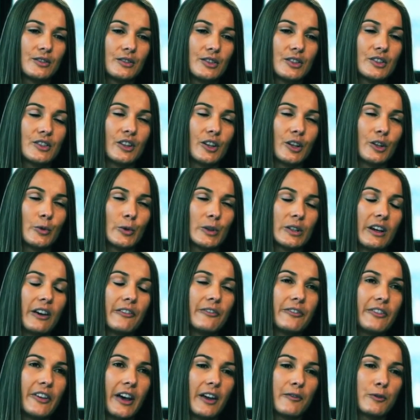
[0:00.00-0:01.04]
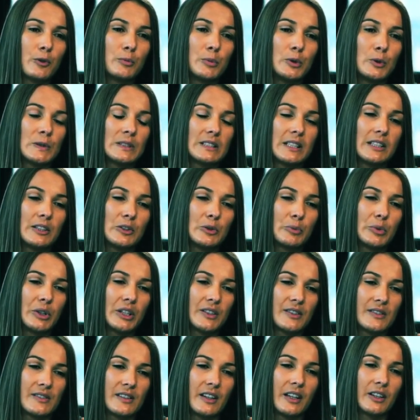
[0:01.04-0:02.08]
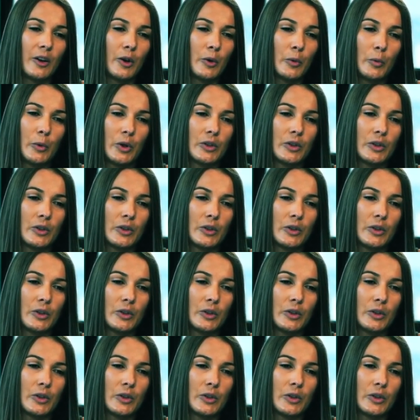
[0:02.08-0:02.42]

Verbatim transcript: to show you an unfavourable deal because they don't